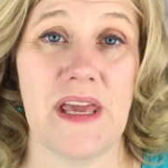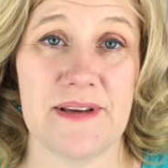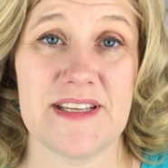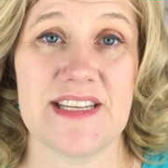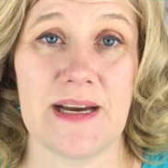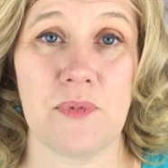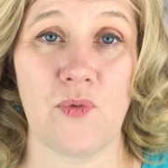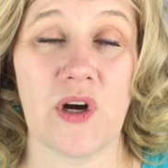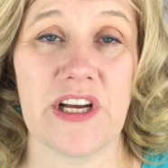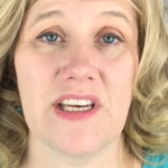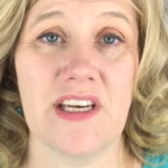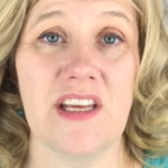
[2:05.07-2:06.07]
Baby step
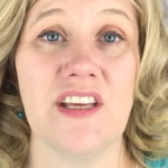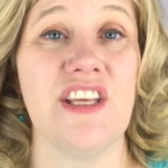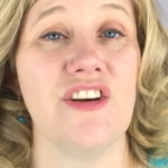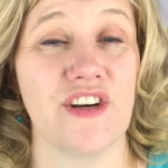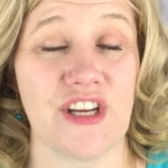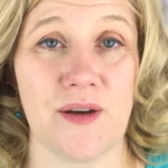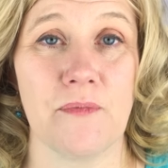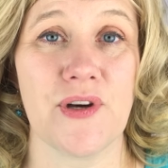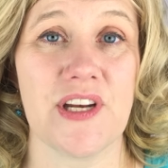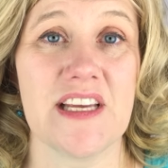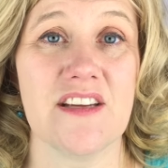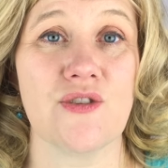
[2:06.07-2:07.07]
one, you're gonna
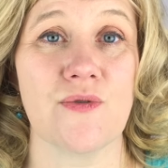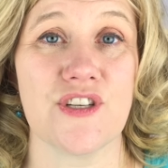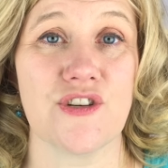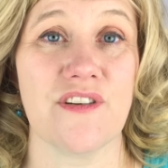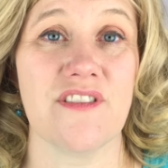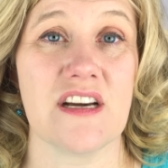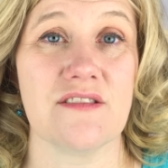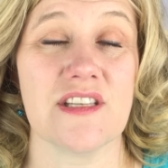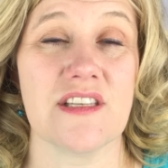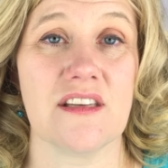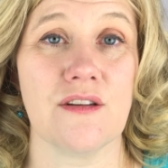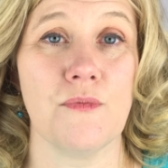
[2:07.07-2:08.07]
put it towards your
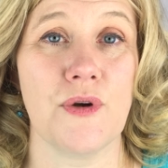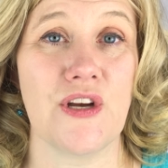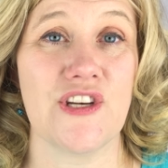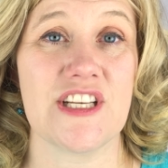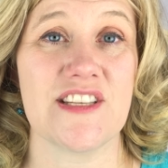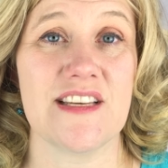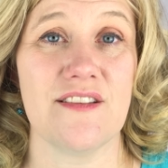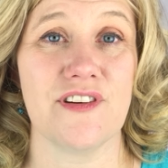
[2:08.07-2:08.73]
$1,000 emergency